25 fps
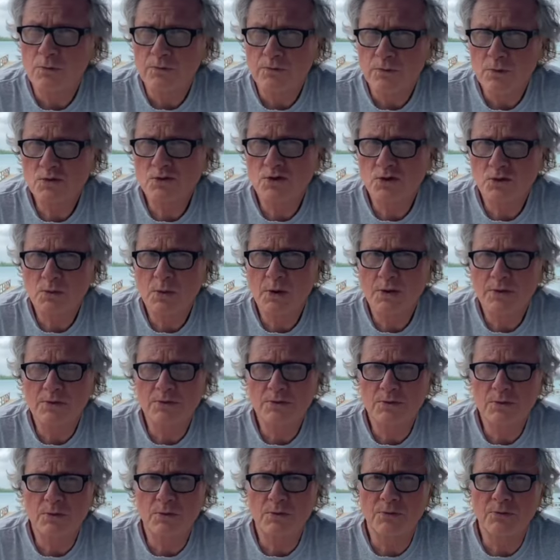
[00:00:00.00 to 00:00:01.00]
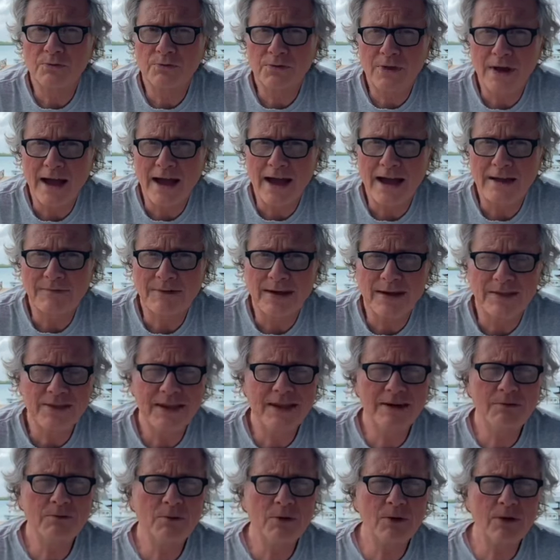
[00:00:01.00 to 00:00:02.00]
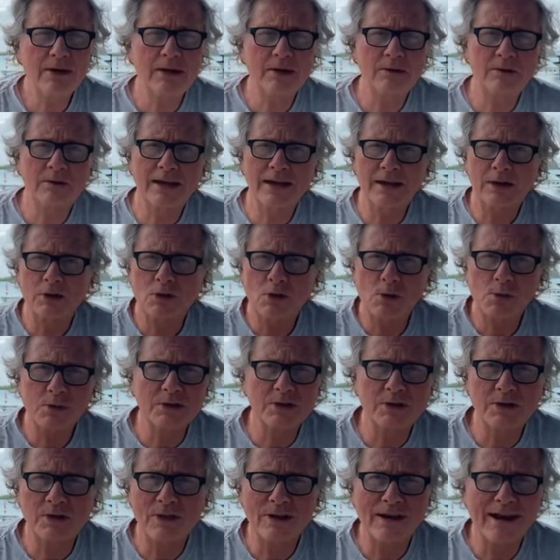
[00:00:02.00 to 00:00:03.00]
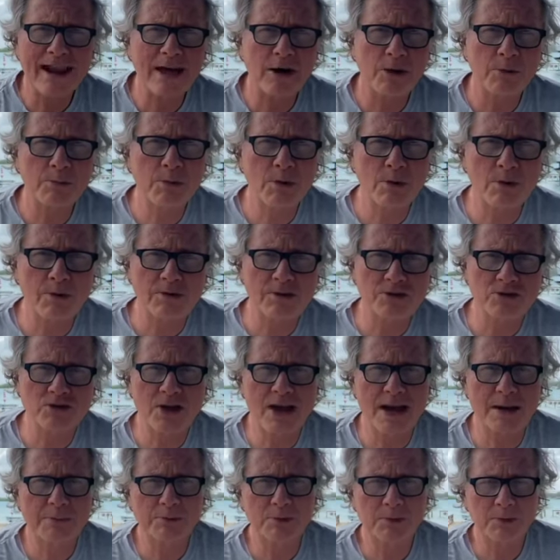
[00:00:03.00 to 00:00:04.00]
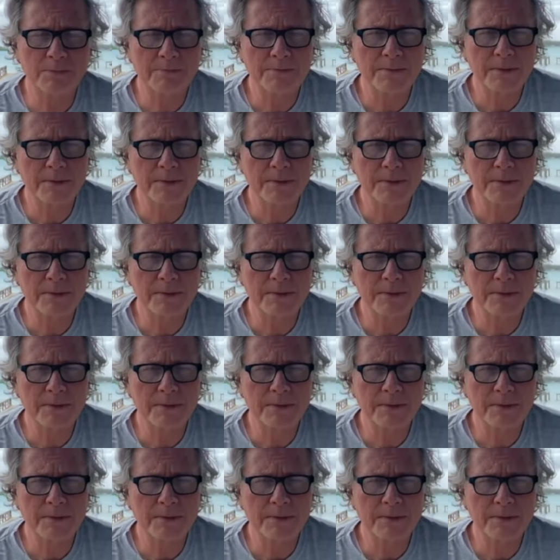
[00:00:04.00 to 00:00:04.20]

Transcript: verses 1 through 5, and then we're going to kind of go into the latter part of the chapter.